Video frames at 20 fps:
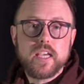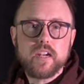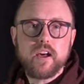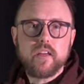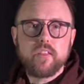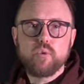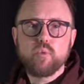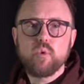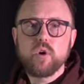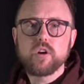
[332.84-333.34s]
In
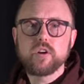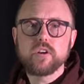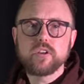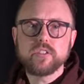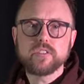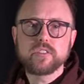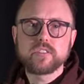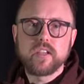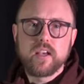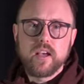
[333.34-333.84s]
other
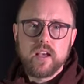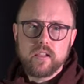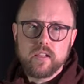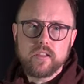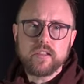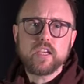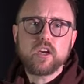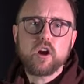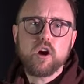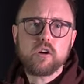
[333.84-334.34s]
words,
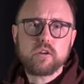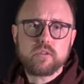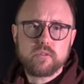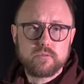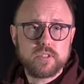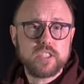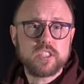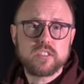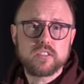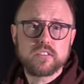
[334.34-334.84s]
Lily
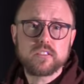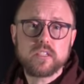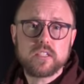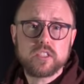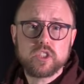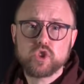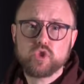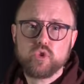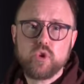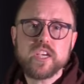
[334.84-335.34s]
Cox-Richard's
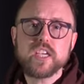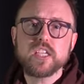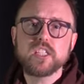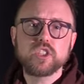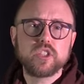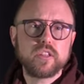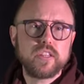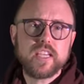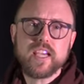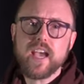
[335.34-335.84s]

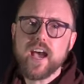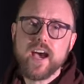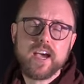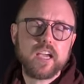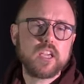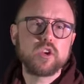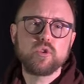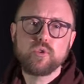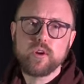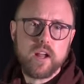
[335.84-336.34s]
strangely
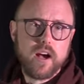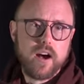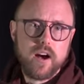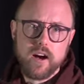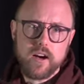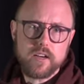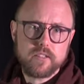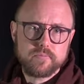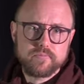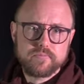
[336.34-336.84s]
accurate
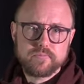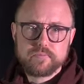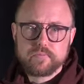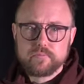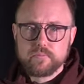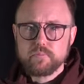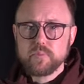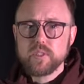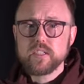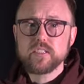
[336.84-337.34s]
art
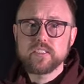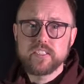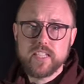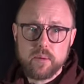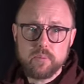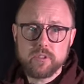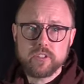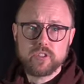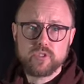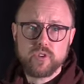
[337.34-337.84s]

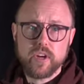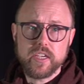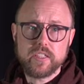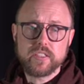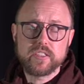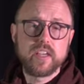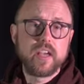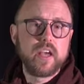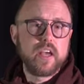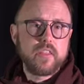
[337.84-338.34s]

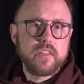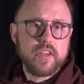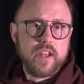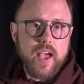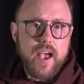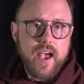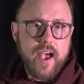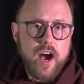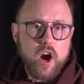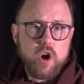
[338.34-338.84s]
demonstrates
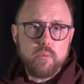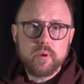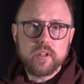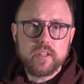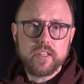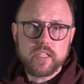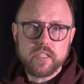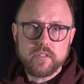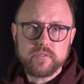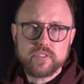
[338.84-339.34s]
that our
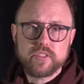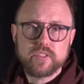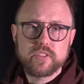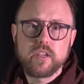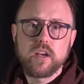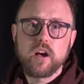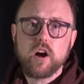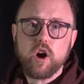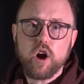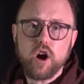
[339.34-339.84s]

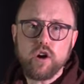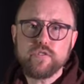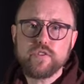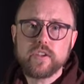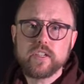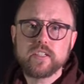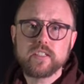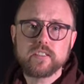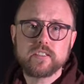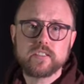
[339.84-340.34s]
beliefs
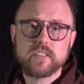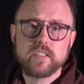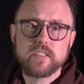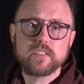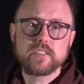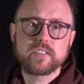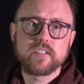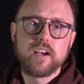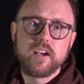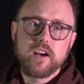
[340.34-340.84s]
often
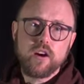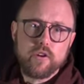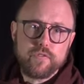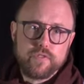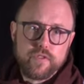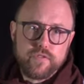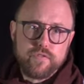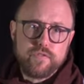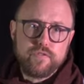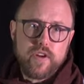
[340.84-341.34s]
consist
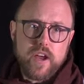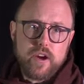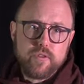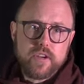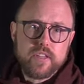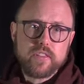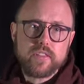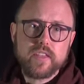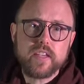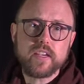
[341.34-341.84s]
of the
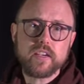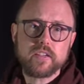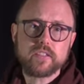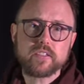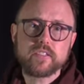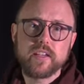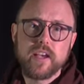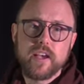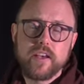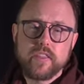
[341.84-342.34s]
very
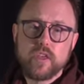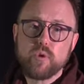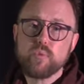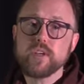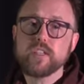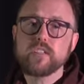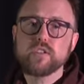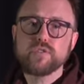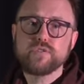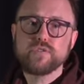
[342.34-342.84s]
things that
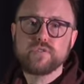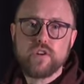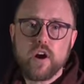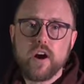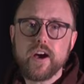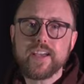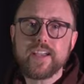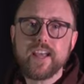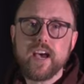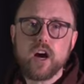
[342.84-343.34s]
we
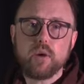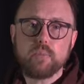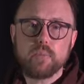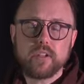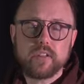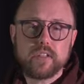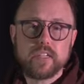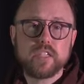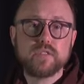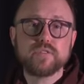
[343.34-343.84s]
define our
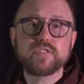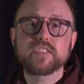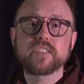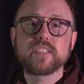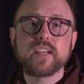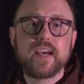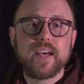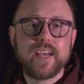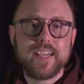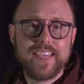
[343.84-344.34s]

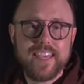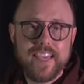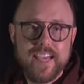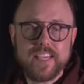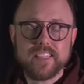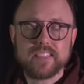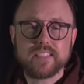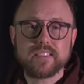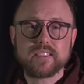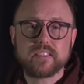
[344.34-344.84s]
beliefs
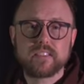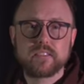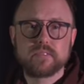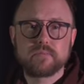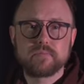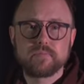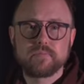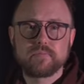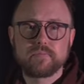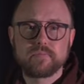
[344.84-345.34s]
against.